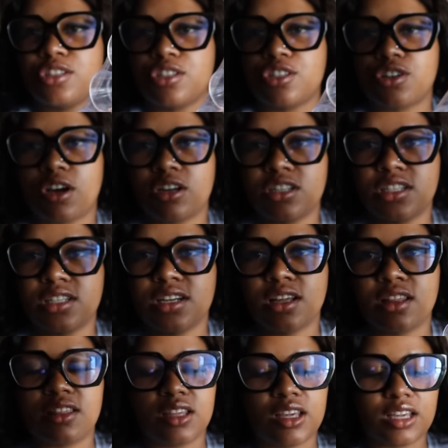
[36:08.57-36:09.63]
These shot
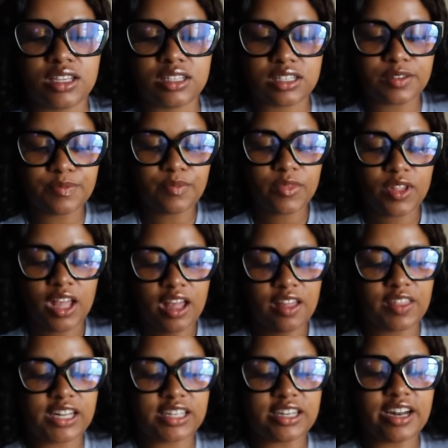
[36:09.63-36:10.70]
thingies.
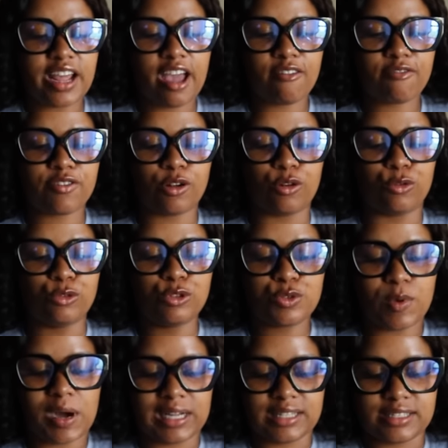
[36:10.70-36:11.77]
They didn't have the
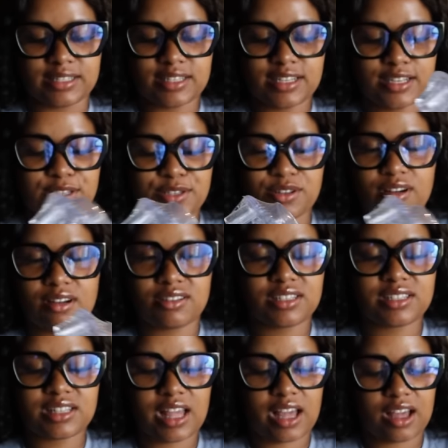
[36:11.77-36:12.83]
loose ones, so I
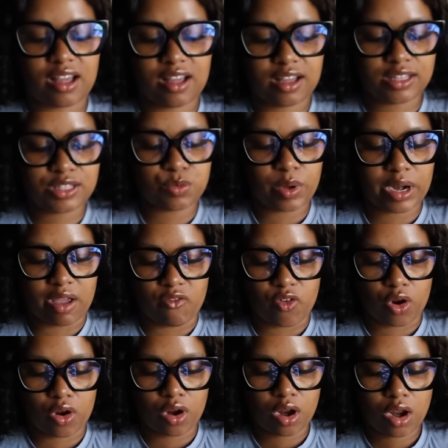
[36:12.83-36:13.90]
was just like, it's
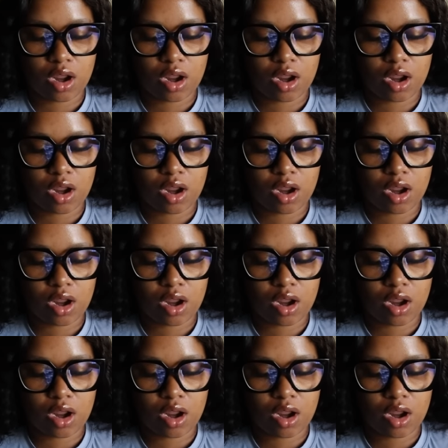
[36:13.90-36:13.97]
whatever.